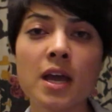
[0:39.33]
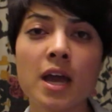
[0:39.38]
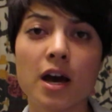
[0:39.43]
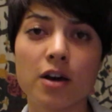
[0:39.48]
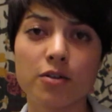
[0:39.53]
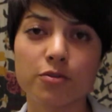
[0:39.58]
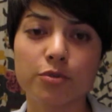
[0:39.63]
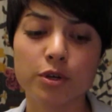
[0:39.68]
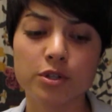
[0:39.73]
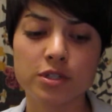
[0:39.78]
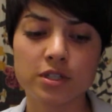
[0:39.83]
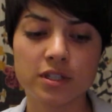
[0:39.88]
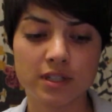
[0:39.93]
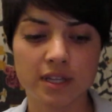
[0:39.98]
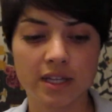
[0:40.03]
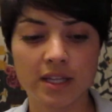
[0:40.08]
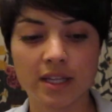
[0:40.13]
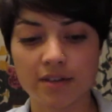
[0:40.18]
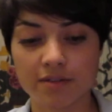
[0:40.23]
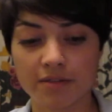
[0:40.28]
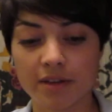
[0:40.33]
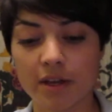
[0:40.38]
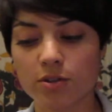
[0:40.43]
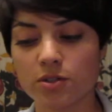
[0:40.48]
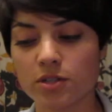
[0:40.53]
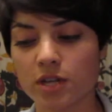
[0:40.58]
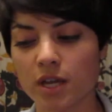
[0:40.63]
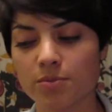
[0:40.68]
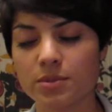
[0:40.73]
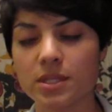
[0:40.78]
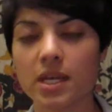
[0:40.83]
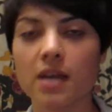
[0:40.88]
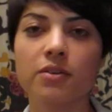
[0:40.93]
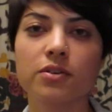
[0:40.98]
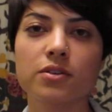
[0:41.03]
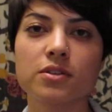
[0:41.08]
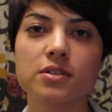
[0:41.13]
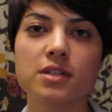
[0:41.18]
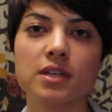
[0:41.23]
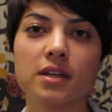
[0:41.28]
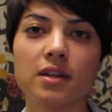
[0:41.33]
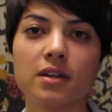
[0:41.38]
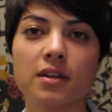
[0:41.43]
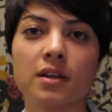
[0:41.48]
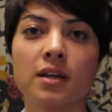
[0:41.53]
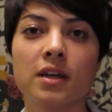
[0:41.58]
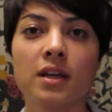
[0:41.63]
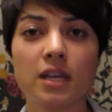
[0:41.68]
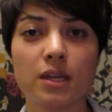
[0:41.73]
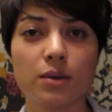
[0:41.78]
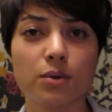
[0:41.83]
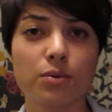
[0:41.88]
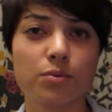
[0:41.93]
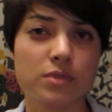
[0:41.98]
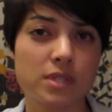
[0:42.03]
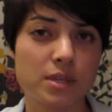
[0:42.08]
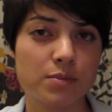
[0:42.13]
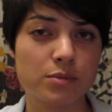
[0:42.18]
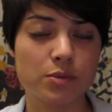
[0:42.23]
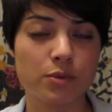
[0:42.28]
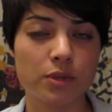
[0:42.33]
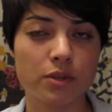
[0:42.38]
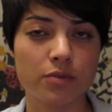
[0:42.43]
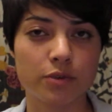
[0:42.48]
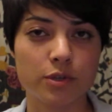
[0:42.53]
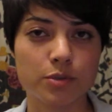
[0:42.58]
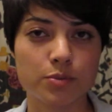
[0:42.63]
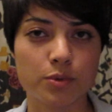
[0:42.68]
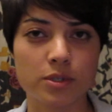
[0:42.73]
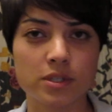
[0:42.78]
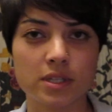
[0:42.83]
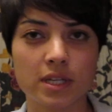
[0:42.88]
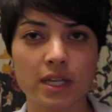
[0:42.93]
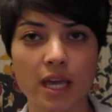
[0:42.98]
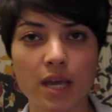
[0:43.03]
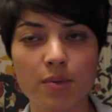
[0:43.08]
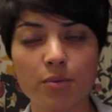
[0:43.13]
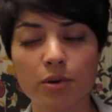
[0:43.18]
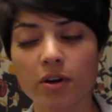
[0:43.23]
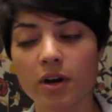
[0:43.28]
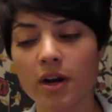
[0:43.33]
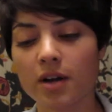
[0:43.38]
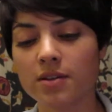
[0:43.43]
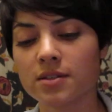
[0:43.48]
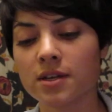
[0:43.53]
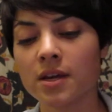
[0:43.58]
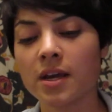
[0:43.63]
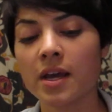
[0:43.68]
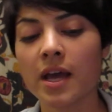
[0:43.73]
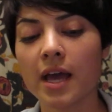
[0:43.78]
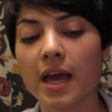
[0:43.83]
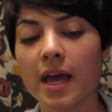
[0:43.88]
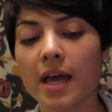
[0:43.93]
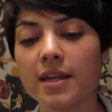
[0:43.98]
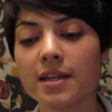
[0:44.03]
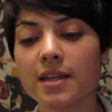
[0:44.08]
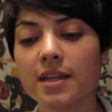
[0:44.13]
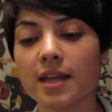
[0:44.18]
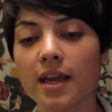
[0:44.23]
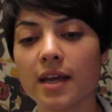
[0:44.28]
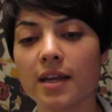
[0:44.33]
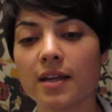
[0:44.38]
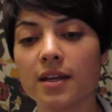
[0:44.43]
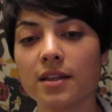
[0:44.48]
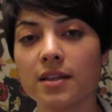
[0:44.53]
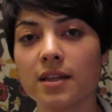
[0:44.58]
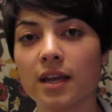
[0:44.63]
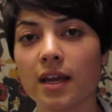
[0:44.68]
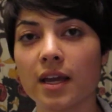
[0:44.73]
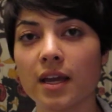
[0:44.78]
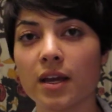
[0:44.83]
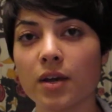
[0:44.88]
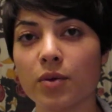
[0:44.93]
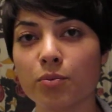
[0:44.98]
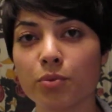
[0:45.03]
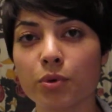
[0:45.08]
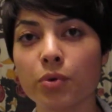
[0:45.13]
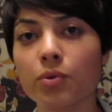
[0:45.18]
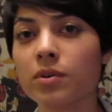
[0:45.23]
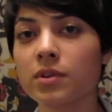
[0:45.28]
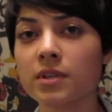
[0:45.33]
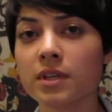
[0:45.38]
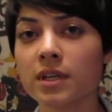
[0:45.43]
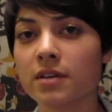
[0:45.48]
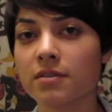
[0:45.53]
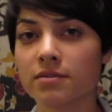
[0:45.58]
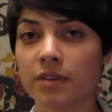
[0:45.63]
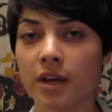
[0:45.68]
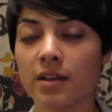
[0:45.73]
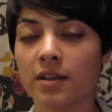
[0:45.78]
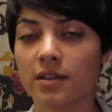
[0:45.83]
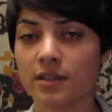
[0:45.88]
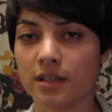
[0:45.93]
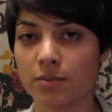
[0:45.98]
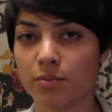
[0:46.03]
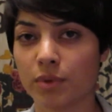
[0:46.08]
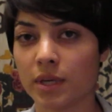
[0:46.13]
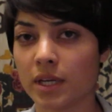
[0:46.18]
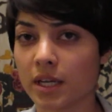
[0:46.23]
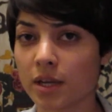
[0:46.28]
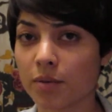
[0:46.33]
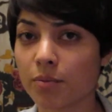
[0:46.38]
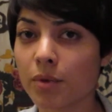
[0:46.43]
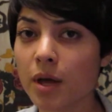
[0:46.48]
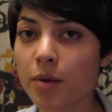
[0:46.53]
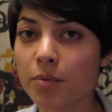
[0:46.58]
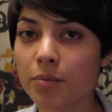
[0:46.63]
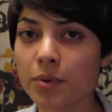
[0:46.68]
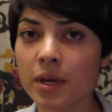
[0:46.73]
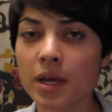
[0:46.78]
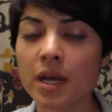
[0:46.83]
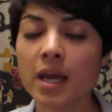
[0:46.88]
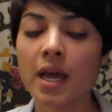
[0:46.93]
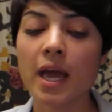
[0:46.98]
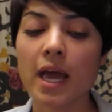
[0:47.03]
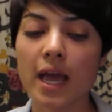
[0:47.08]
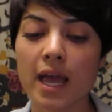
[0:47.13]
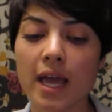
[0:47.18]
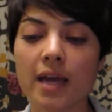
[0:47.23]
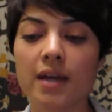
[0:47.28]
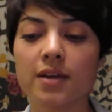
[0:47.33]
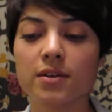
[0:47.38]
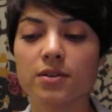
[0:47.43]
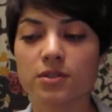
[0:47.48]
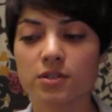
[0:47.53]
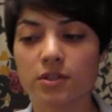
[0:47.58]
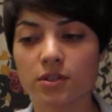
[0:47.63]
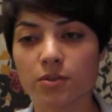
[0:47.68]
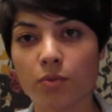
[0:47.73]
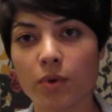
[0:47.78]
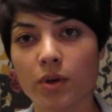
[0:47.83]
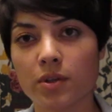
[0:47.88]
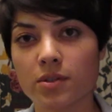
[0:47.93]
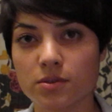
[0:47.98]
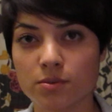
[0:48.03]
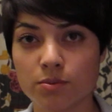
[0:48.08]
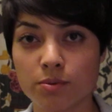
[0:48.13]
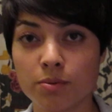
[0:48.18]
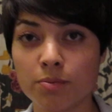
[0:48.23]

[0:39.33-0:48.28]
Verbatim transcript: Unfortunately, they found James Anderson, who seems to be the first person they came across, and then they brutally, violently beat him up, and once,